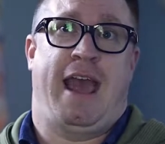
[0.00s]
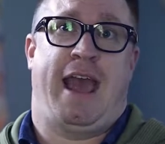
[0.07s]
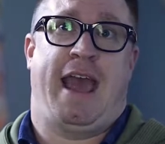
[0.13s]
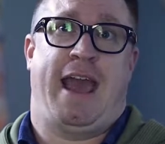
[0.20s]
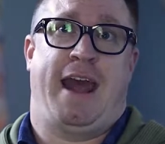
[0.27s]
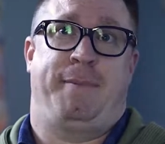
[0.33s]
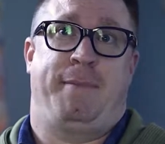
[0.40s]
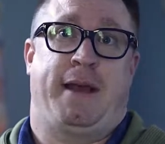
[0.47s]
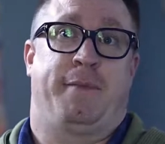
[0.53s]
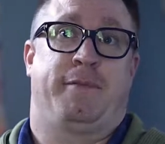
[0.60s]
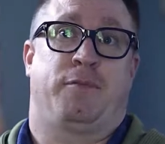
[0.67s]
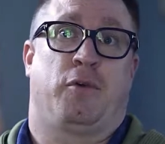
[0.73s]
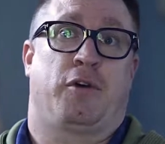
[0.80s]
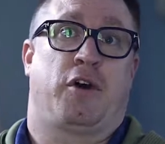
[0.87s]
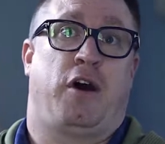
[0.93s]
And it
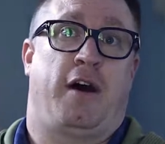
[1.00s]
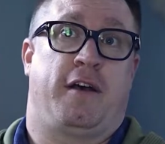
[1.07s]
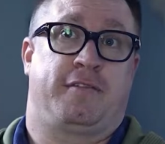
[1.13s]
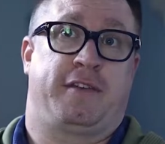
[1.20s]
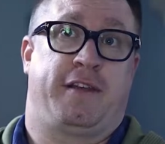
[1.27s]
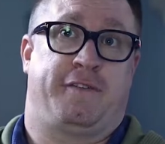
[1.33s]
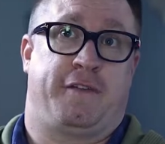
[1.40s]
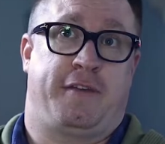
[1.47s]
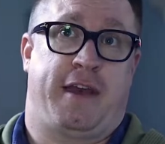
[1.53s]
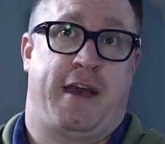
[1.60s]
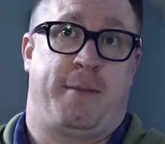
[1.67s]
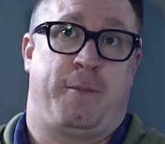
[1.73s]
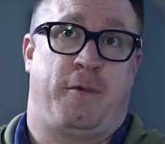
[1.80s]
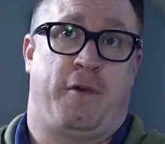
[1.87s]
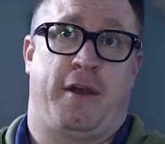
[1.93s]
becomes more costly for
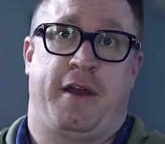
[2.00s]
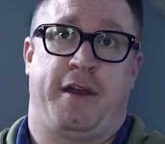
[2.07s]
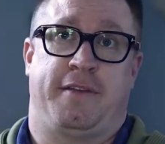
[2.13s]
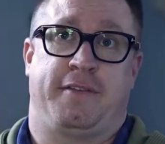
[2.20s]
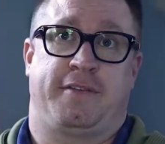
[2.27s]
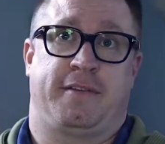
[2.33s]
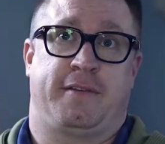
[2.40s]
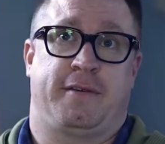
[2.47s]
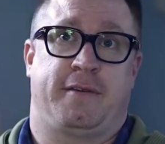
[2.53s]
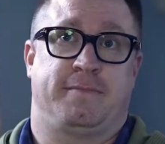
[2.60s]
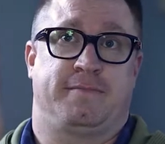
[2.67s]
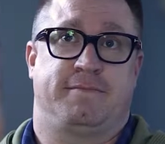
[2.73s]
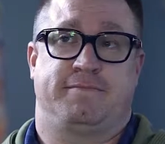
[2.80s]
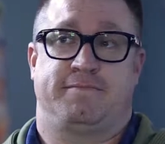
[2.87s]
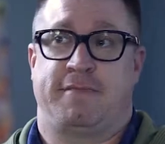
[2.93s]
them, whereas
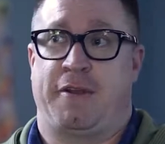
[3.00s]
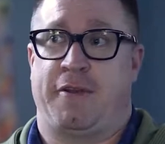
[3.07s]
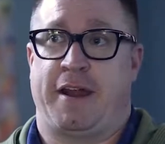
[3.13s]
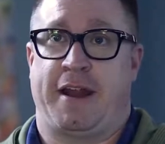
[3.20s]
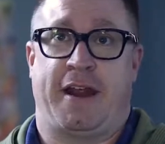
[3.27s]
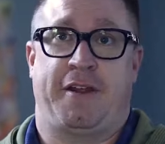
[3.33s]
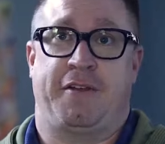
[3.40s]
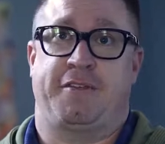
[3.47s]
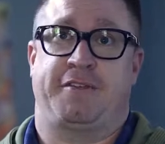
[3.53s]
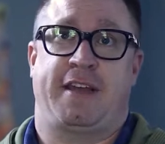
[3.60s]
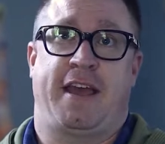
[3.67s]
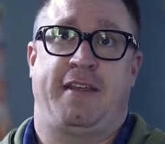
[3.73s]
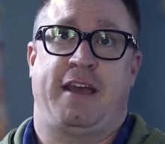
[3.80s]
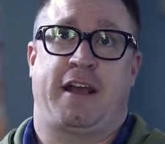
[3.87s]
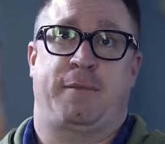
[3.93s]
they're in any other
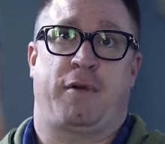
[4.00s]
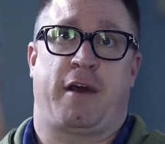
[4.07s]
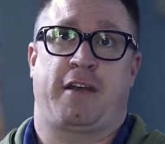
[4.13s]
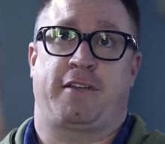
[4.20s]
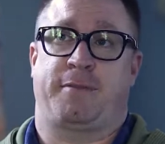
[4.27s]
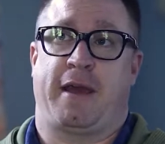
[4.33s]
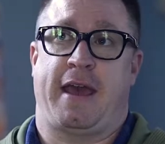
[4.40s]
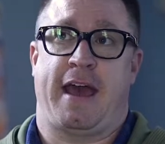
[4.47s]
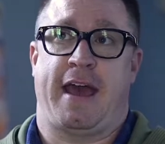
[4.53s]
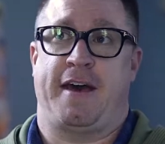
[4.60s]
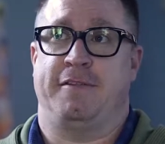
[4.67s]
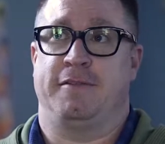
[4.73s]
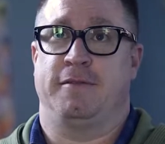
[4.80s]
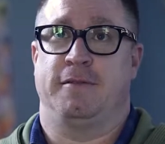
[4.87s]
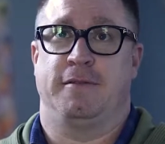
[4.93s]
state, they could possibly
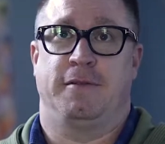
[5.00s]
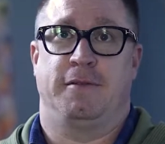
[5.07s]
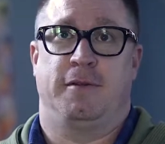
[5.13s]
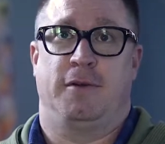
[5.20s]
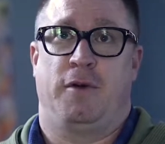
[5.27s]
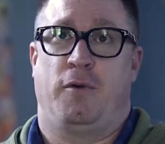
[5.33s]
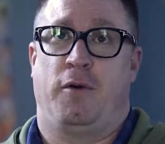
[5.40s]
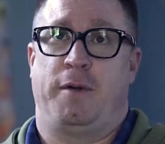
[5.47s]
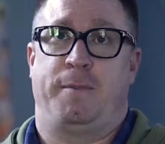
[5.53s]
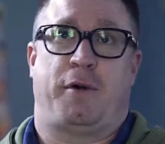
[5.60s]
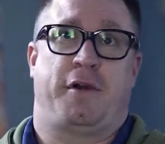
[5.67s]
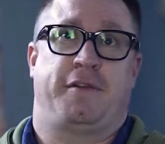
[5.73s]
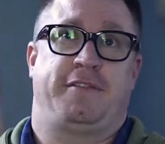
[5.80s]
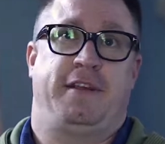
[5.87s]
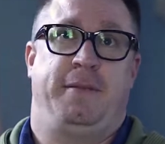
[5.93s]
have 1
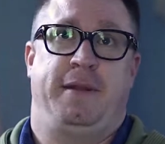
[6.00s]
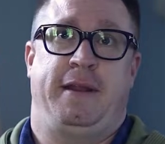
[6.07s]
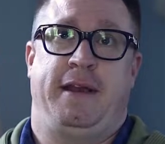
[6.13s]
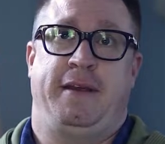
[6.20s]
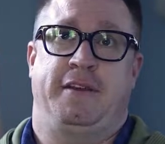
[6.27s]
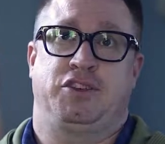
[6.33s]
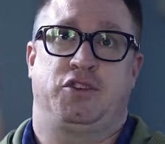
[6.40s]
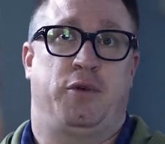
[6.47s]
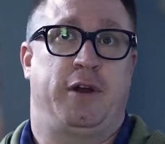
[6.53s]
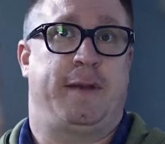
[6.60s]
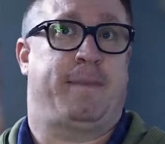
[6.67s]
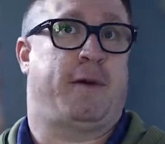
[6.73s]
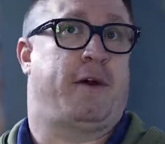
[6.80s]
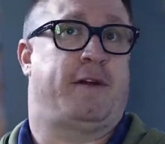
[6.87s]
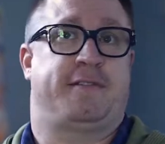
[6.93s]
part CBD to
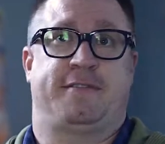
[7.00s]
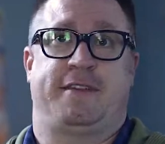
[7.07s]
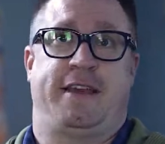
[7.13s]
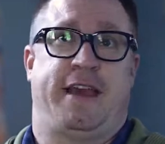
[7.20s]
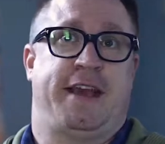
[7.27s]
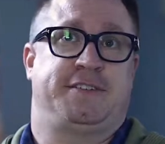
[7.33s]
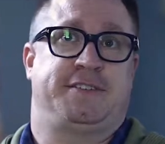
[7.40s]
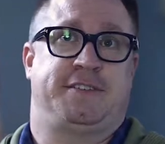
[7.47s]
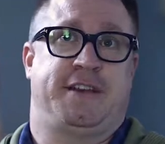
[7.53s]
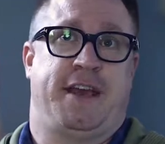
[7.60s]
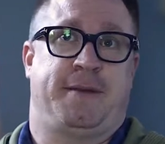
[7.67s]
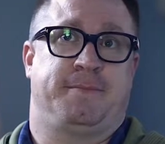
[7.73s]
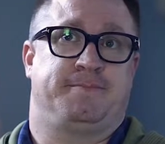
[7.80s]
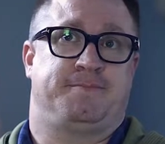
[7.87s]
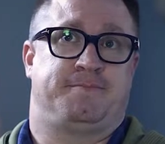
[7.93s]
20 parts
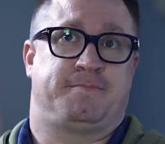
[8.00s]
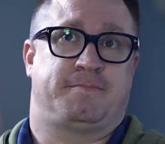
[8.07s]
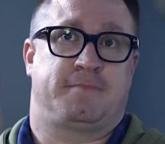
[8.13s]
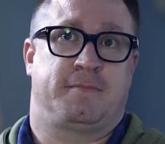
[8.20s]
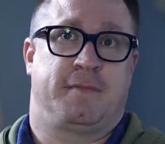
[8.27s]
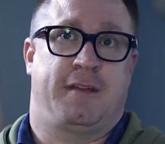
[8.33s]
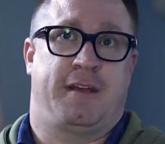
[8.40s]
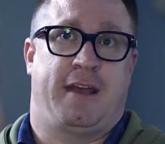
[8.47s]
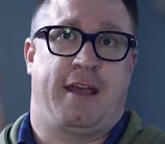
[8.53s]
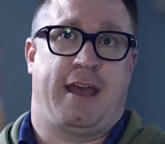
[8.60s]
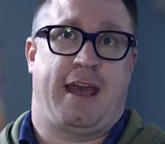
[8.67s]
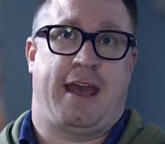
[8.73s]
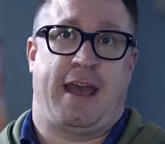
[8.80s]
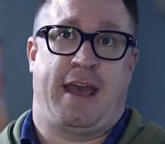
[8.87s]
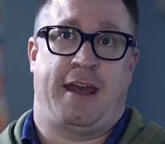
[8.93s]
THC.
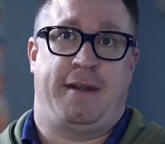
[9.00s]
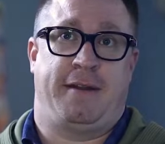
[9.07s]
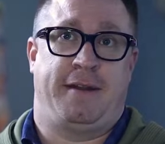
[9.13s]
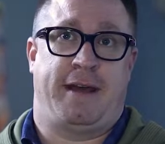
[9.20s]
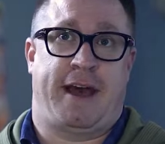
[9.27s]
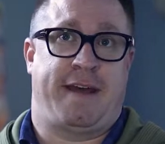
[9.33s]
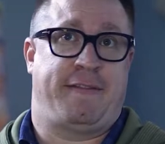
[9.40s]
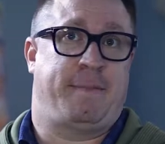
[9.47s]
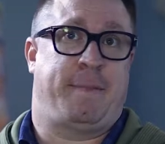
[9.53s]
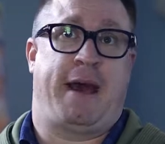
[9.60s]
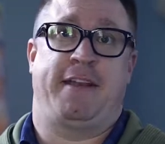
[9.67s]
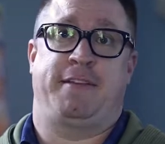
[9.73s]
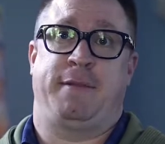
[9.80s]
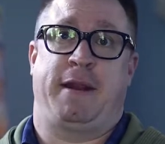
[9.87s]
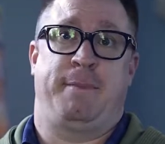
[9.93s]
And not have to
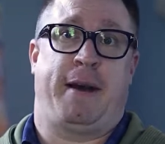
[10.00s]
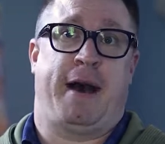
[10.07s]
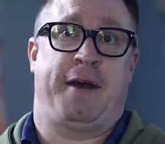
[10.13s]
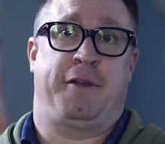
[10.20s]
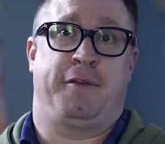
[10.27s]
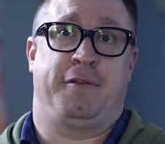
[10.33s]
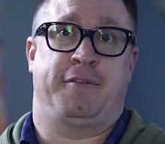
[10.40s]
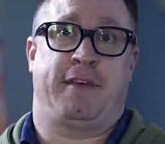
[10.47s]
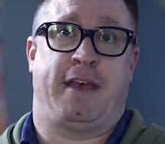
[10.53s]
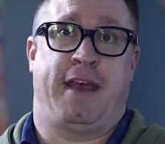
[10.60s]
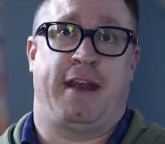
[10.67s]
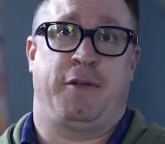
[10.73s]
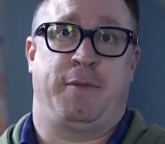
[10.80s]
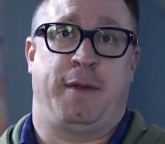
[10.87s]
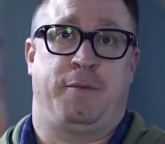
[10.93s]
buy as many bottles,
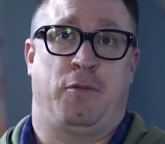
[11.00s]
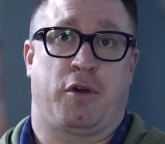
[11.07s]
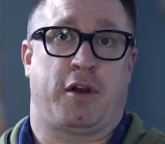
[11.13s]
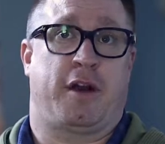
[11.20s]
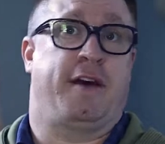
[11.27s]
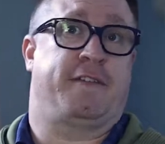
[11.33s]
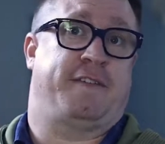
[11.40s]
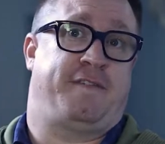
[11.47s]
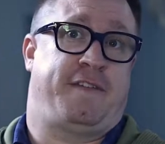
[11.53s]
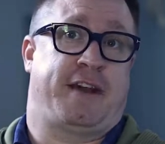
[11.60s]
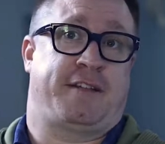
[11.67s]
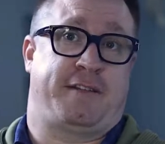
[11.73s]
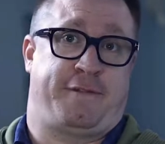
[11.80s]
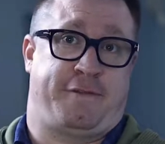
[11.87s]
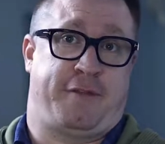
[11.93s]
and it'd be more cost
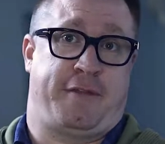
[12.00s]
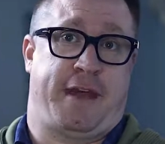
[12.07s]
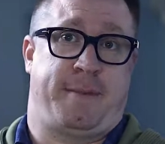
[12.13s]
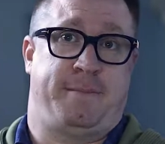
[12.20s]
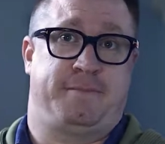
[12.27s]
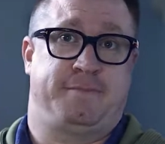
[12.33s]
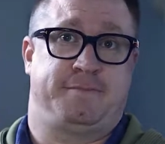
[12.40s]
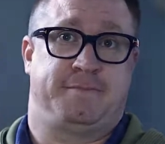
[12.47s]
effective for them.